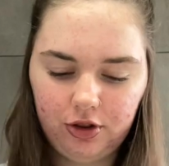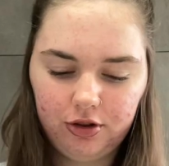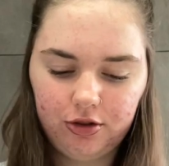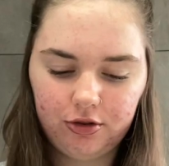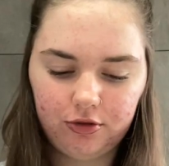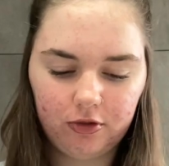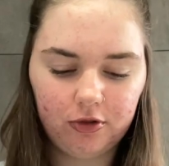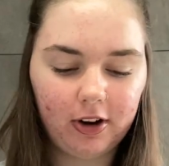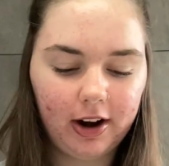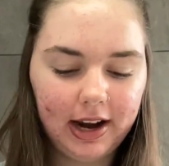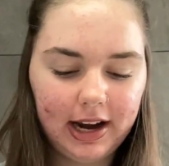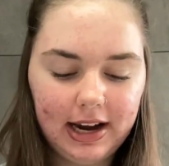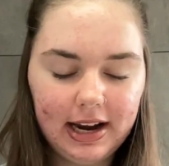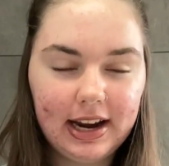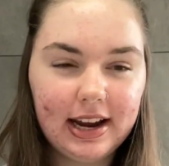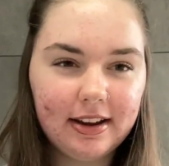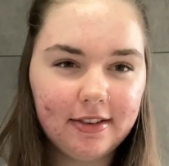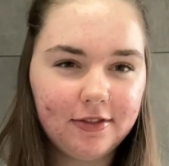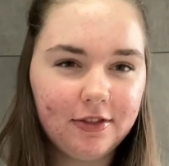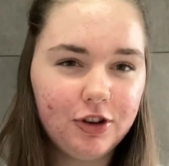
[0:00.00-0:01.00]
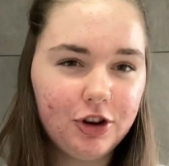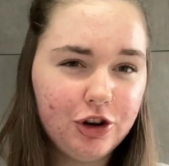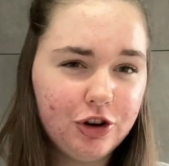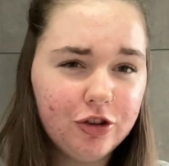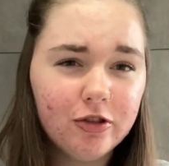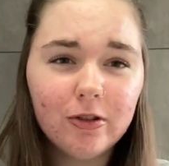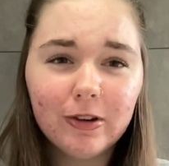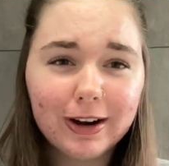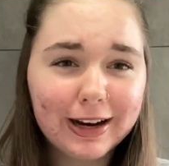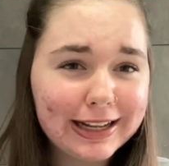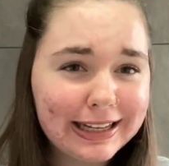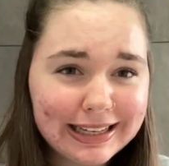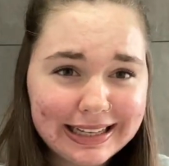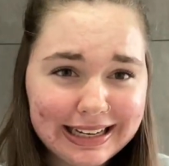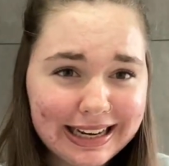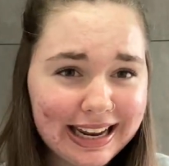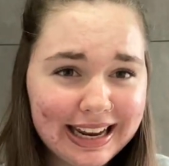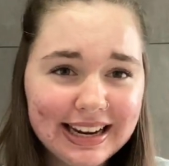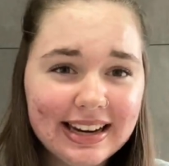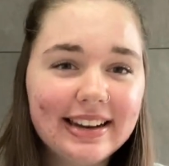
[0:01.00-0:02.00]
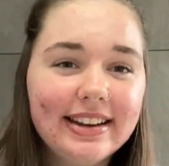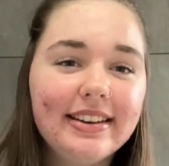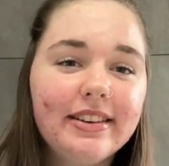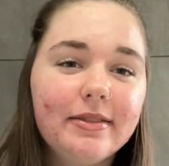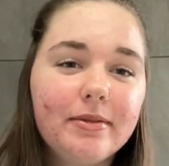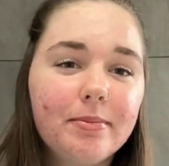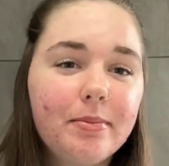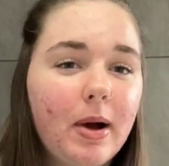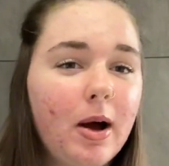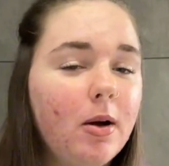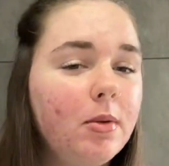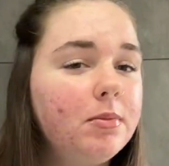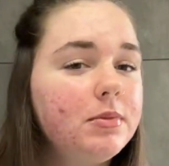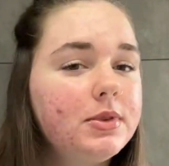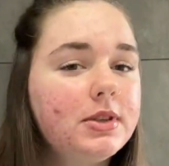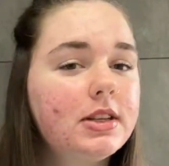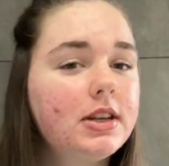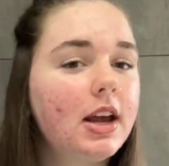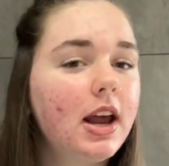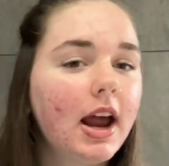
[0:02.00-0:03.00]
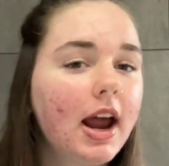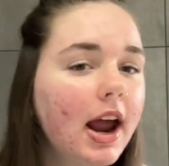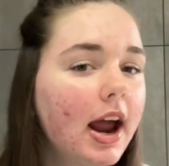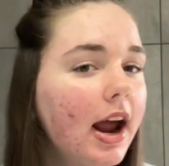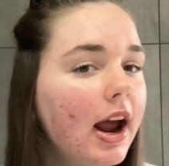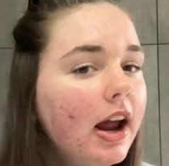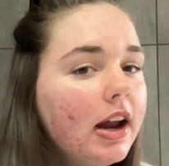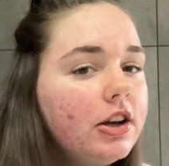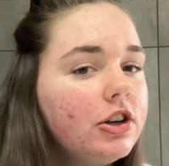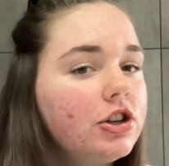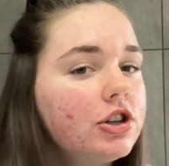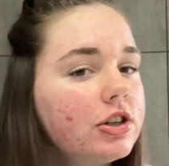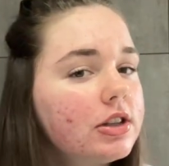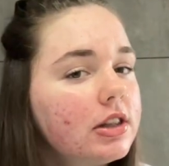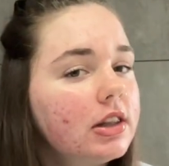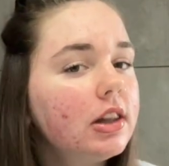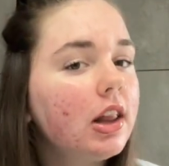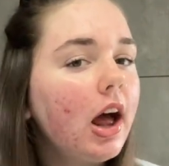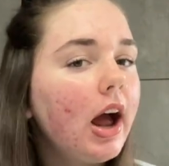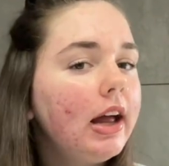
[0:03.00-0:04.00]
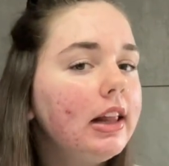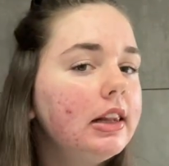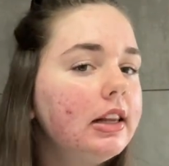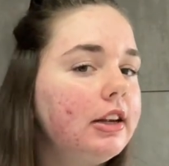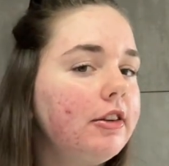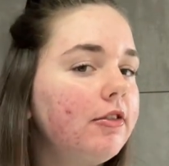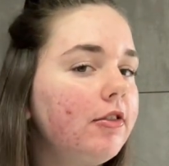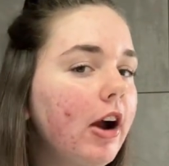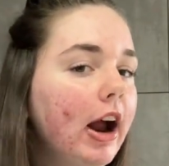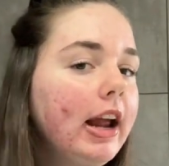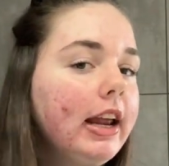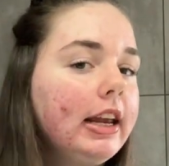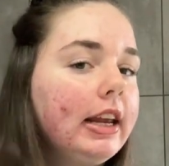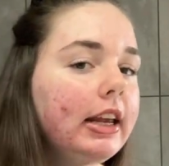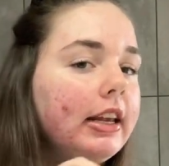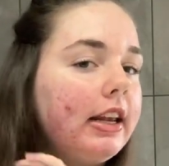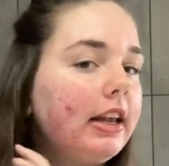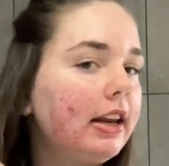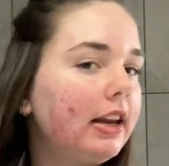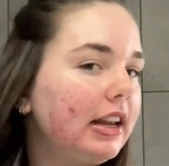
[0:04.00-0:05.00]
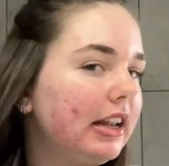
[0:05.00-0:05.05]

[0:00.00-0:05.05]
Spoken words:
3 if you really need it pumps, and just lightly raking it